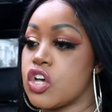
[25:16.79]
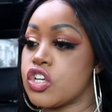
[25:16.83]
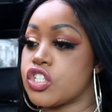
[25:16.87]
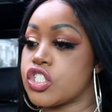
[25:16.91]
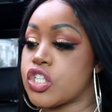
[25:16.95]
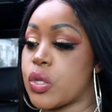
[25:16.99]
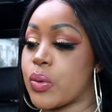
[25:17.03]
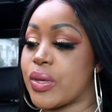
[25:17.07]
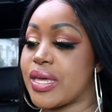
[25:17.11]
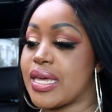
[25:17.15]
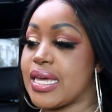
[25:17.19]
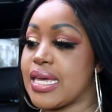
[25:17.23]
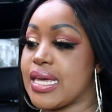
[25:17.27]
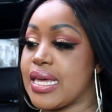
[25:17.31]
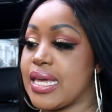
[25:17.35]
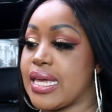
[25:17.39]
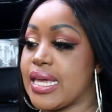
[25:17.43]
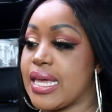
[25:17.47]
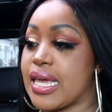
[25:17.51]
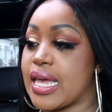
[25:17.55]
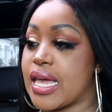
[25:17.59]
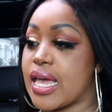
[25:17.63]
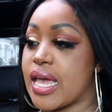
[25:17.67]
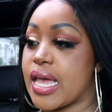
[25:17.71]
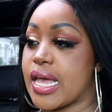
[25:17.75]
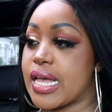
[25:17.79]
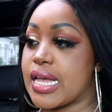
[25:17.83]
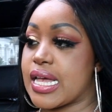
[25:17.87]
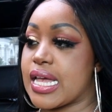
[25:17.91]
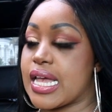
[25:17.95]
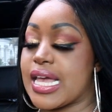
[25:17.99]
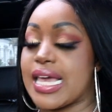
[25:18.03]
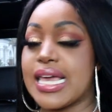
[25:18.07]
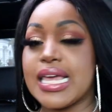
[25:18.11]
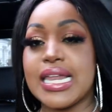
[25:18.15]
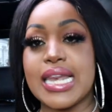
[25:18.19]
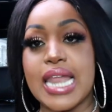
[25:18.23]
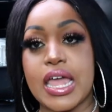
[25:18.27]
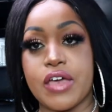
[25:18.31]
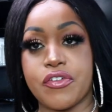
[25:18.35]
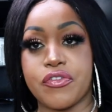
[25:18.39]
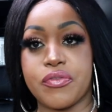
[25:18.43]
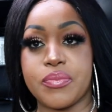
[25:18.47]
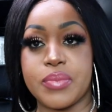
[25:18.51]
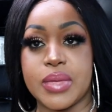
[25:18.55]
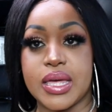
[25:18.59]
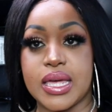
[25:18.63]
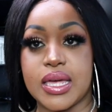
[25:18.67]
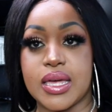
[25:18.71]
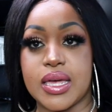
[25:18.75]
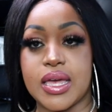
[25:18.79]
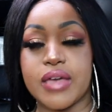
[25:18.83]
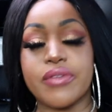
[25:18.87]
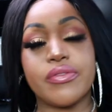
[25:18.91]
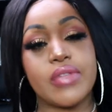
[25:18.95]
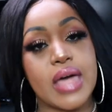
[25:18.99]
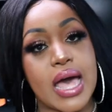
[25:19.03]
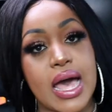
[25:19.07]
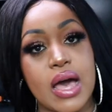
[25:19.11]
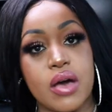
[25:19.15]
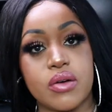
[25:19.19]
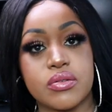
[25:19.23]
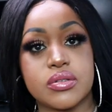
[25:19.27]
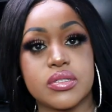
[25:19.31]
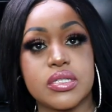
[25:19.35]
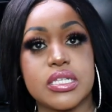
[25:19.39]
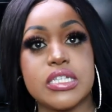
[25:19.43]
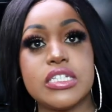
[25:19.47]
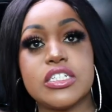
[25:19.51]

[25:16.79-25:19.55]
So he he left me in the house.